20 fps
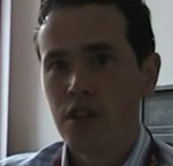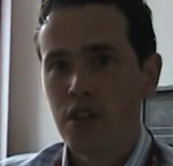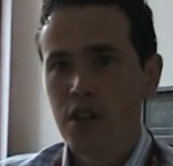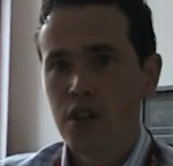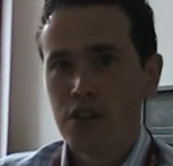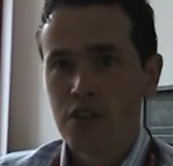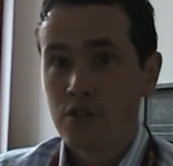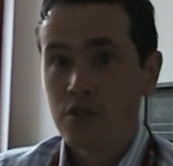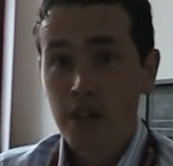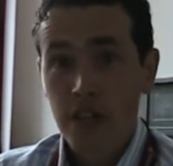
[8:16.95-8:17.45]

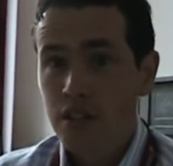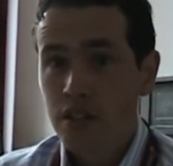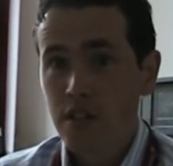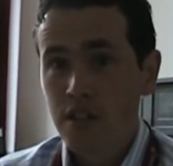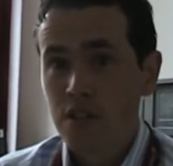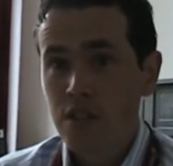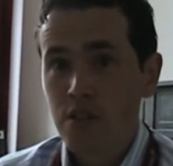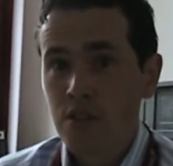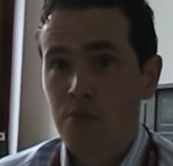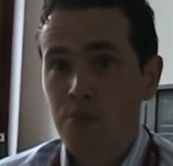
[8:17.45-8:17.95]
So they
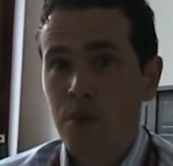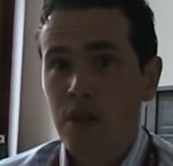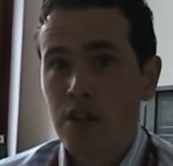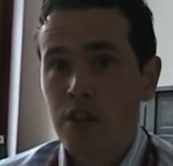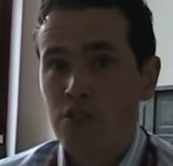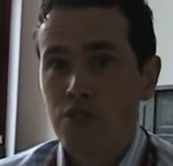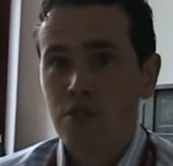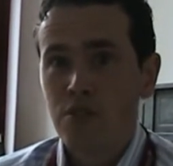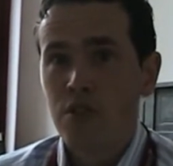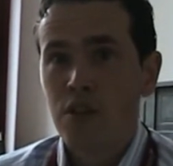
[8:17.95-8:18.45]
need a place
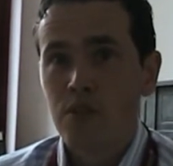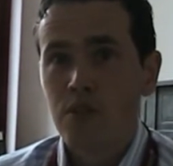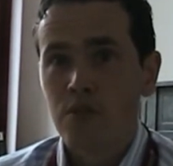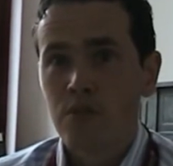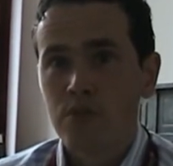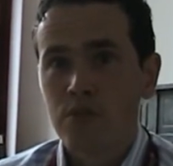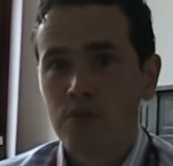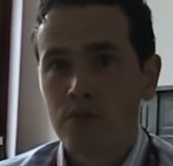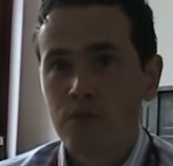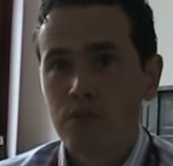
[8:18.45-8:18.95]
to go.
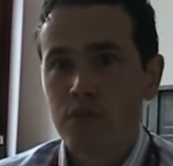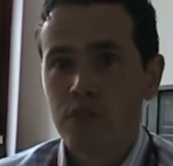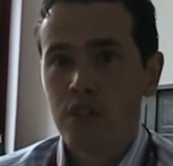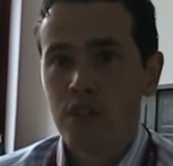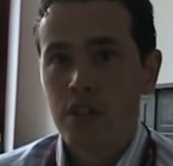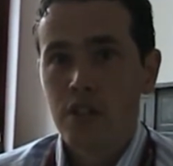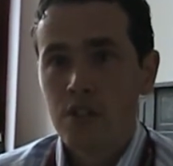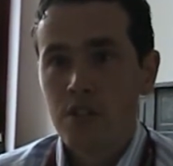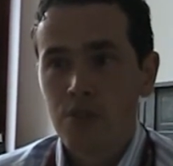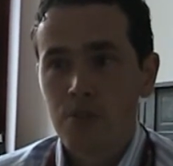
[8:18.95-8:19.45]
They
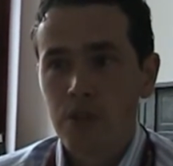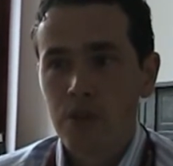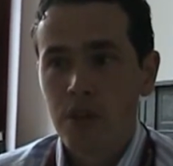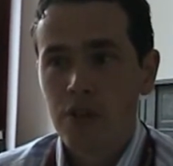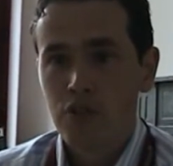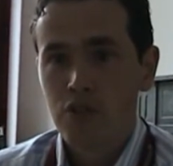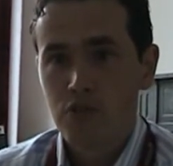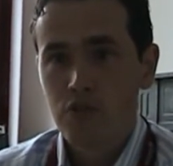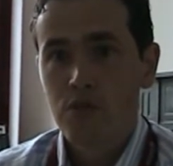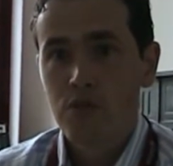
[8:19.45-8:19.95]
need a
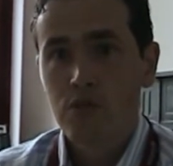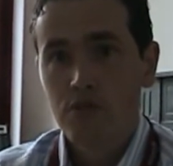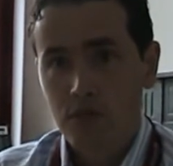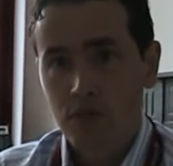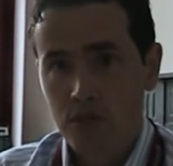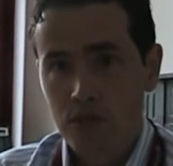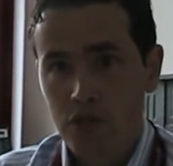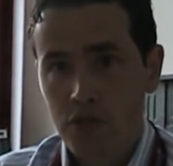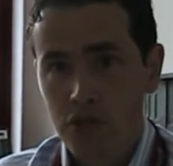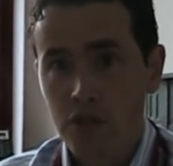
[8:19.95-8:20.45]
place to
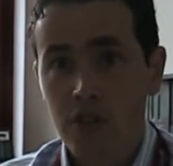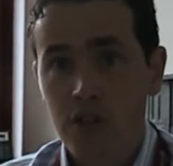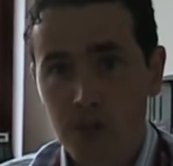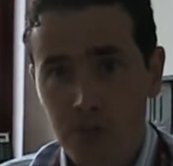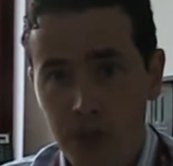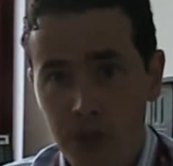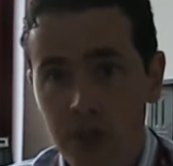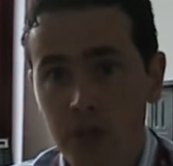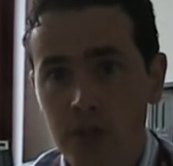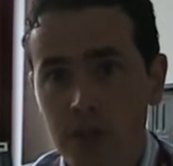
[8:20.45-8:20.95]
start
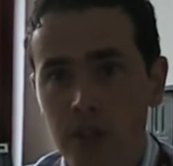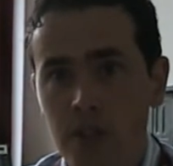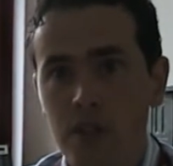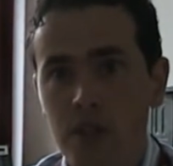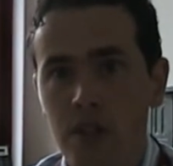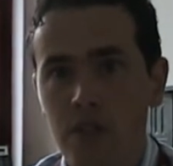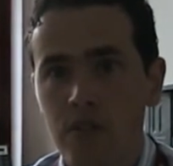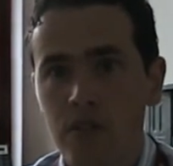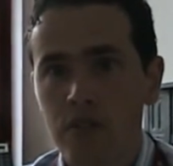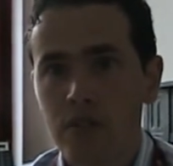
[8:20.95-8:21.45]
building
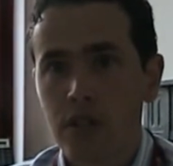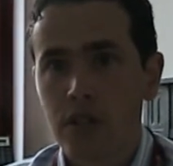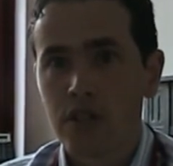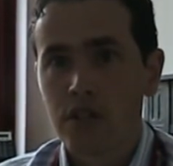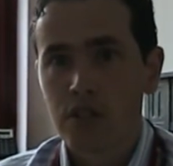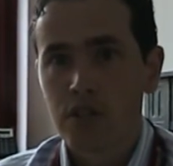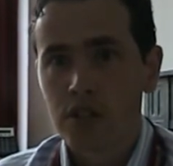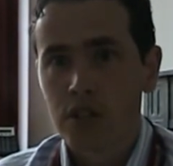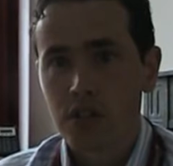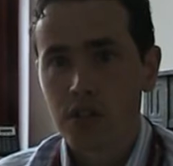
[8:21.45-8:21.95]
their own data
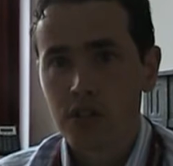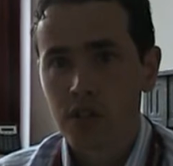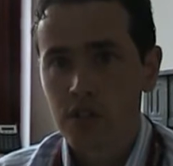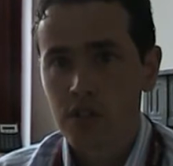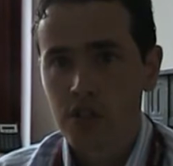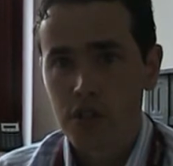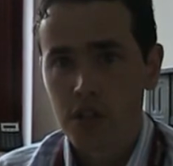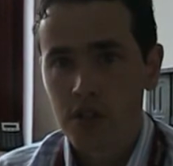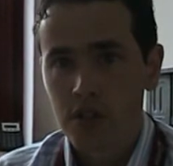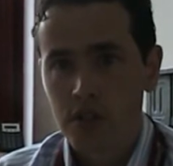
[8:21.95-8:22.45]
centers.
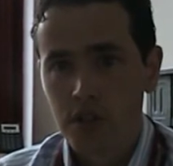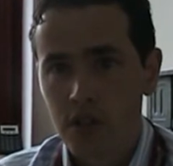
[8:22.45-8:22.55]
And